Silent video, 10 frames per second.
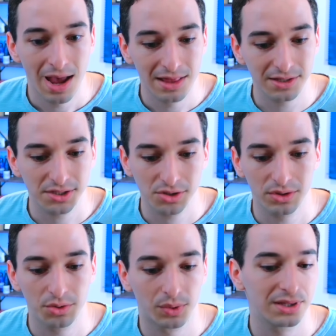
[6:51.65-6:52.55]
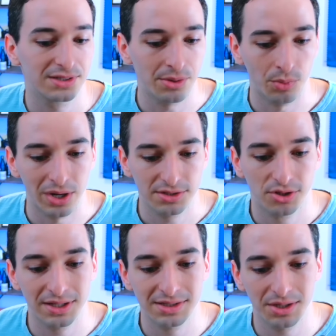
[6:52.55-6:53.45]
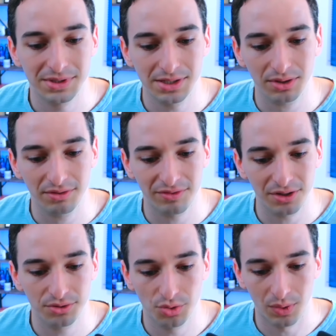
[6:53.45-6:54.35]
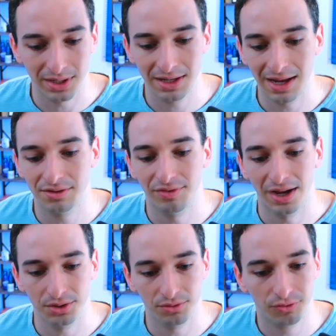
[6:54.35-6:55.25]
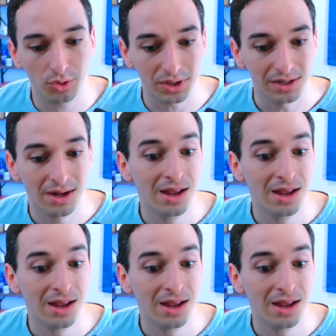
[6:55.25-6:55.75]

And this is going to work the same way. So you can see we still get value twenty and value forty.